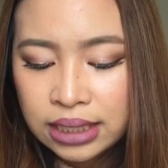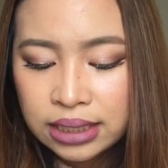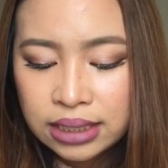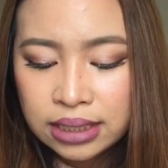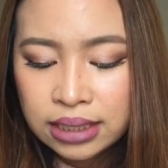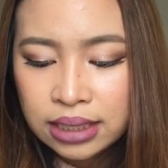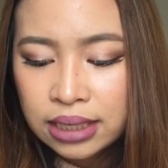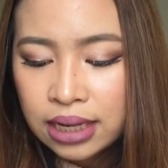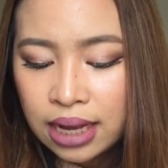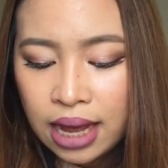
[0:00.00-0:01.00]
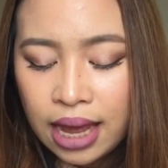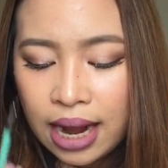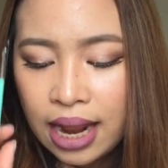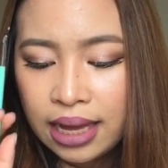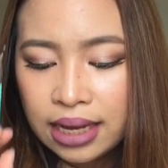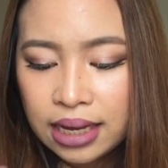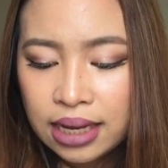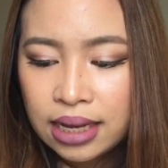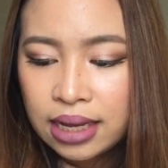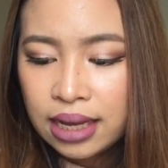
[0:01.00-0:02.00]
it. I like
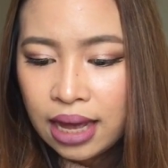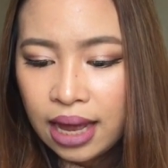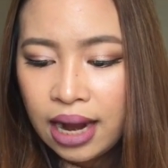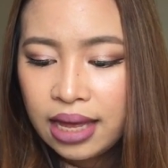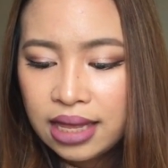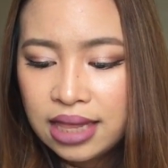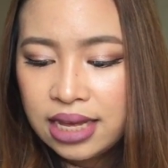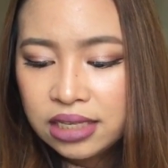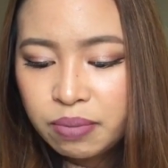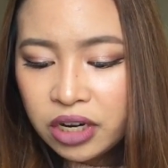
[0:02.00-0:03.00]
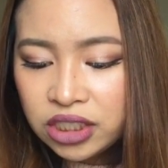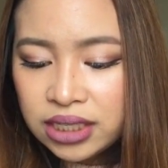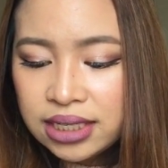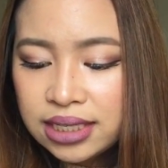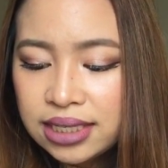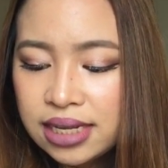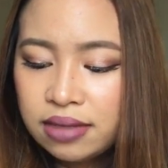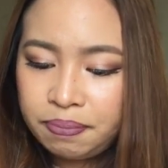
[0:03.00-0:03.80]
these brushes.